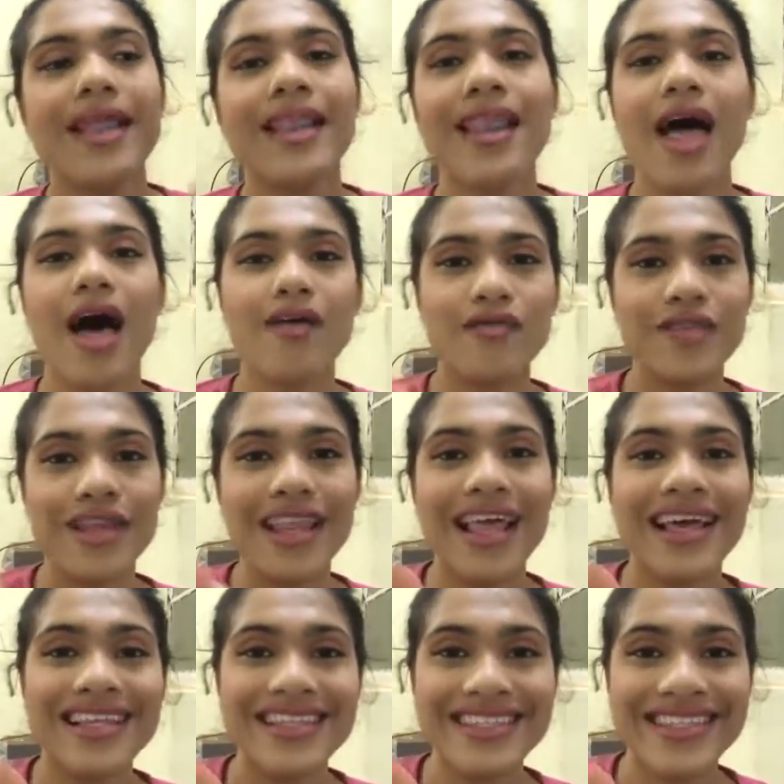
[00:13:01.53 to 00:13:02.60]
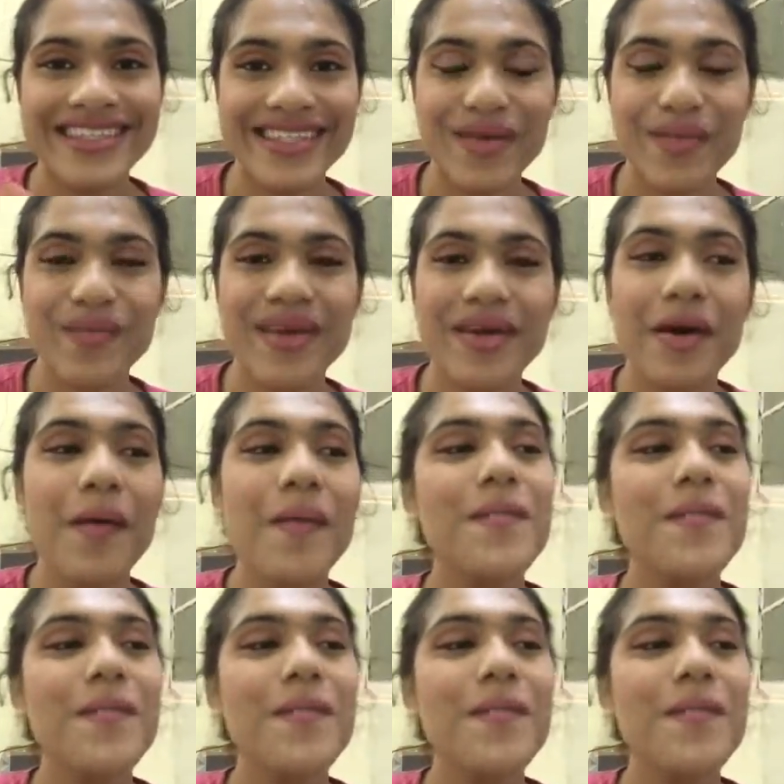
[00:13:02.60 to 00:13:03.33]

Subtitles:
laughter lines disappear.